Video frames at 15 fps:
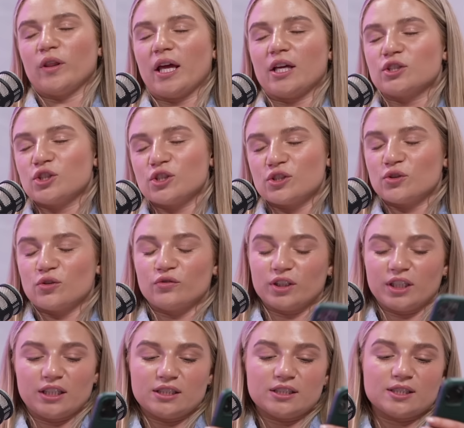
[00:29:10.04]
that's just not
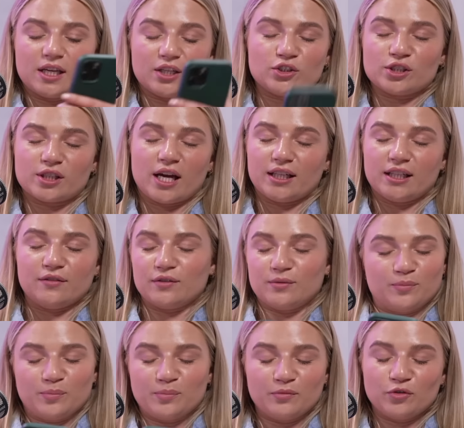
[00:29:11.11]
related. To, I just can't
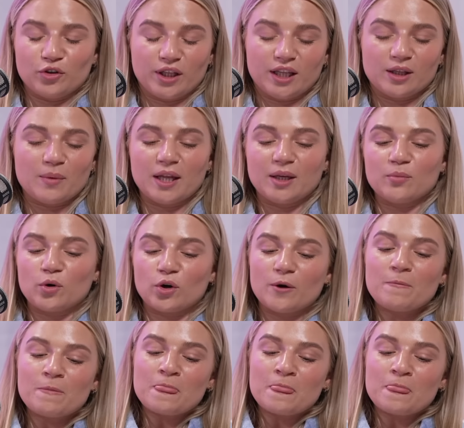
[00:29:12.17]
even relate them anymore.